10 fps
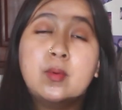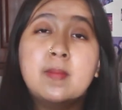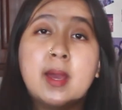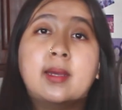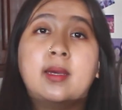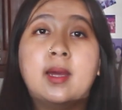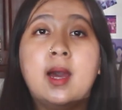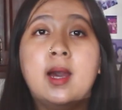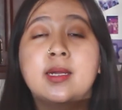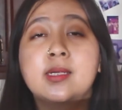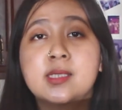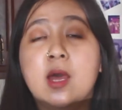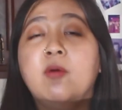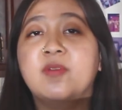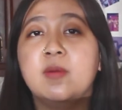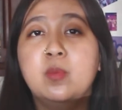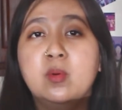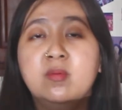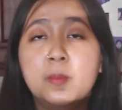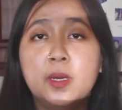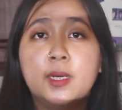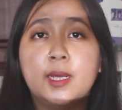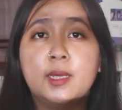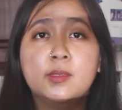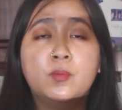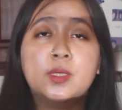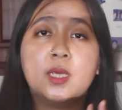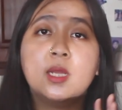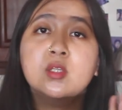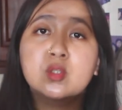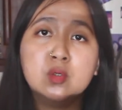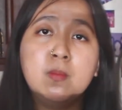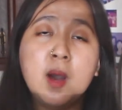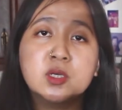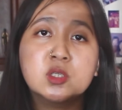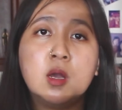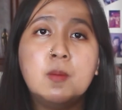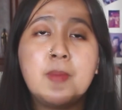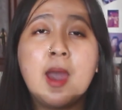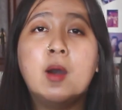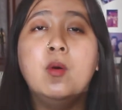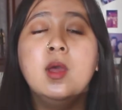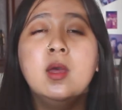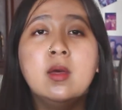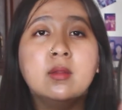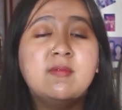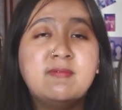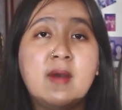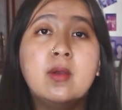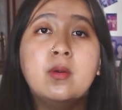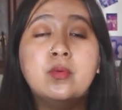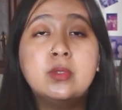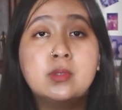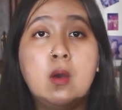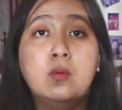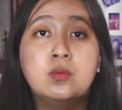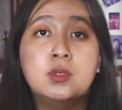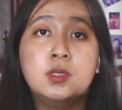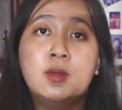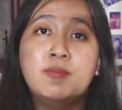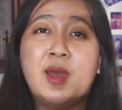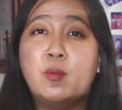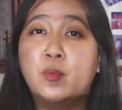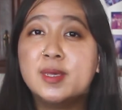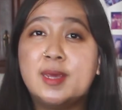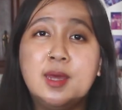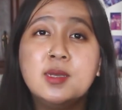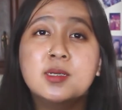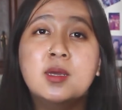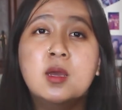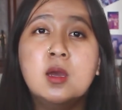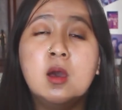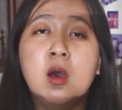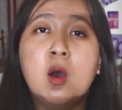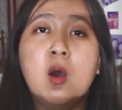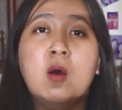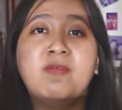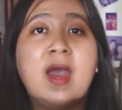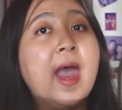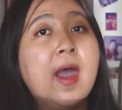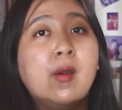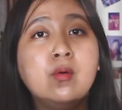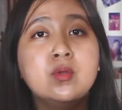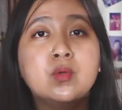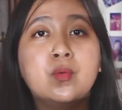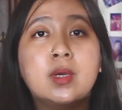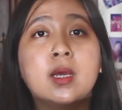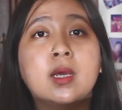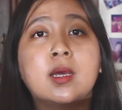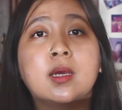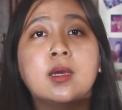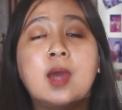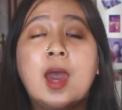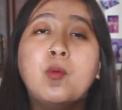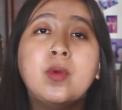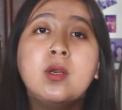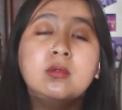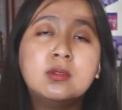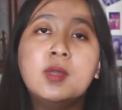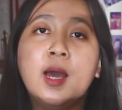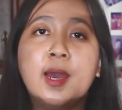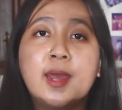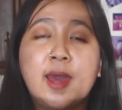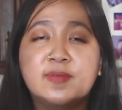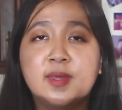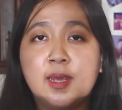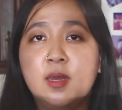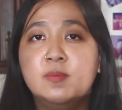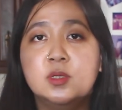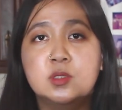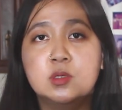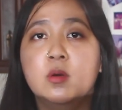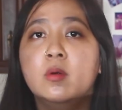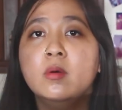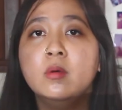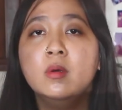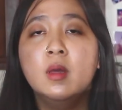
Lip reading: we make in self-improvement is we think too much about the final result that we get of how we look like at the end of the tunnel.